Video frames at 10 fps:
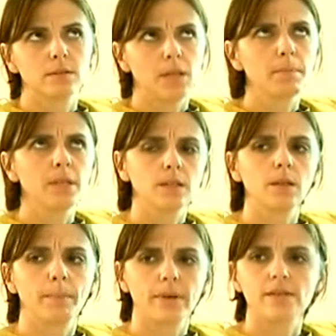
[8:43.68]

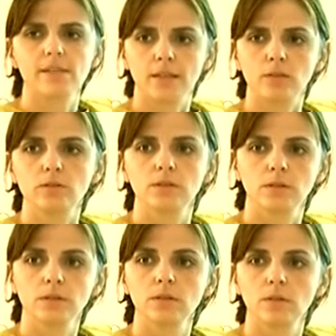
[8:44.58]
meters per second
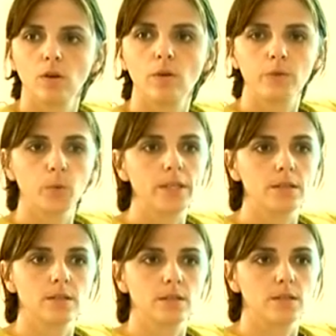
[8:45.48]
of
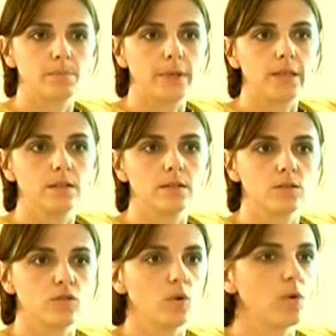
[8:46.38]
wind speed.
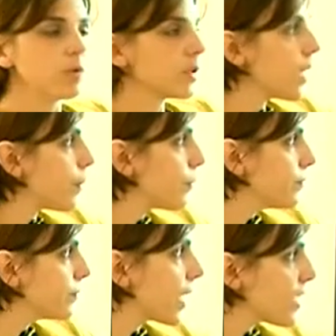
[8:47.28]
So the
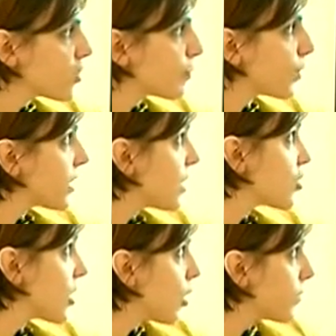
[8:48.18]
energy
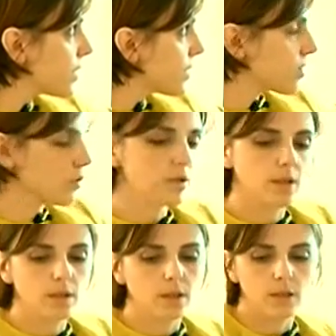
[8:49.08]
potential of this
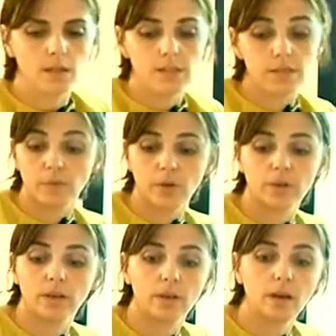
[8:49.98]
zone is
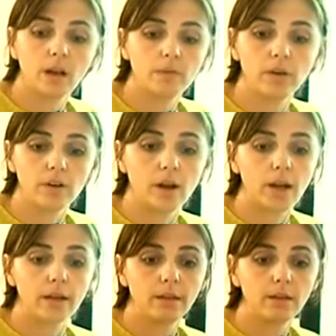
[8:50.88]
very, very high.